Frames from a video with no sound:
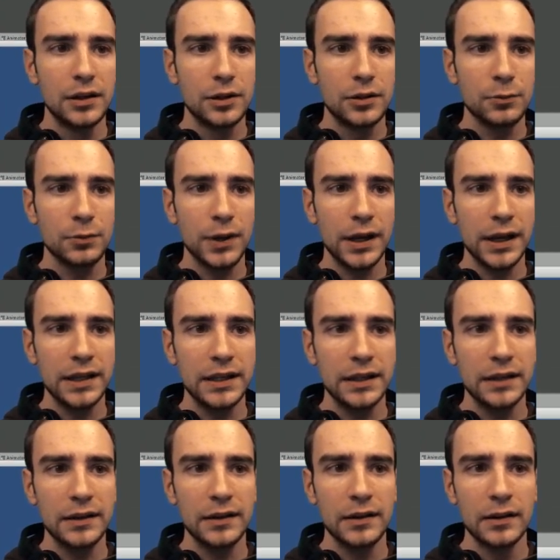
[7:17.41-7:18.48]
right
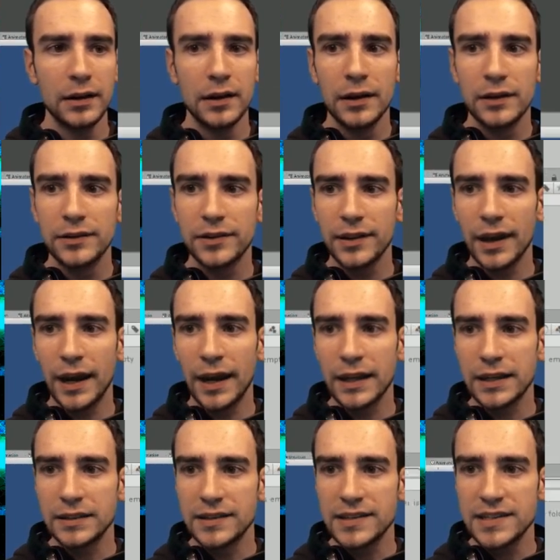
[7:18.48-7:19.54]
here so that I
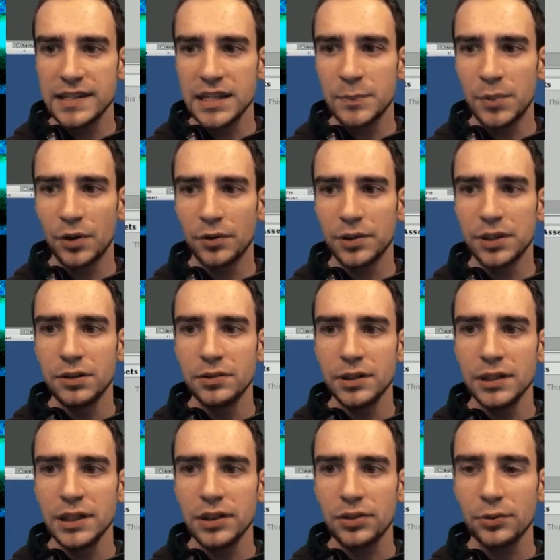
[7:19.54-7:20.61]
can see both
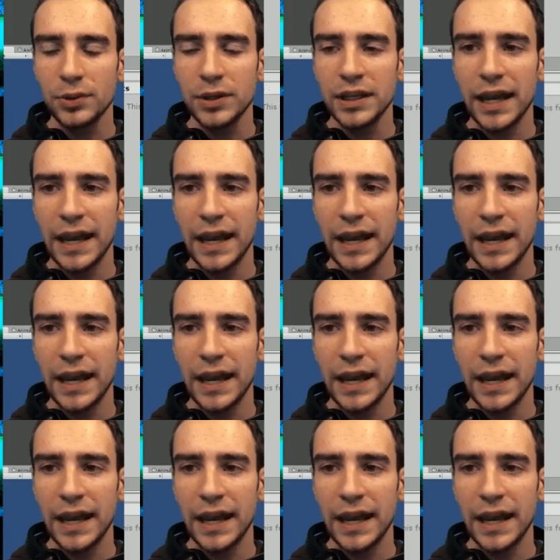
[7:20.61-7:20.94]
Unity 3